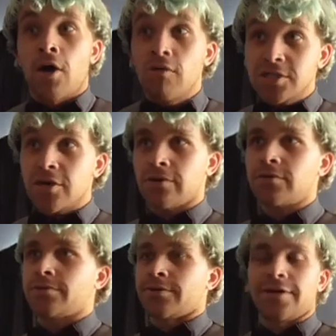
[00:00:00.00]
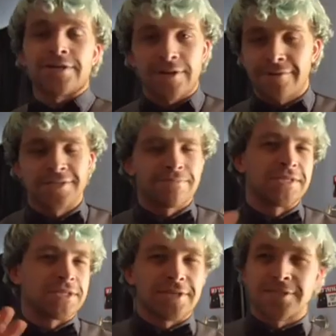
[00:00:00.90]
Also, I would just
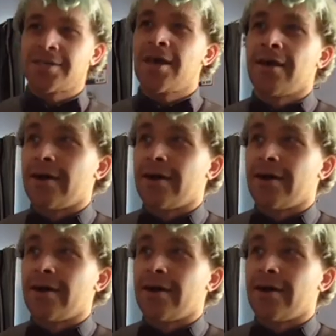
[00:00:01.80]
mention this.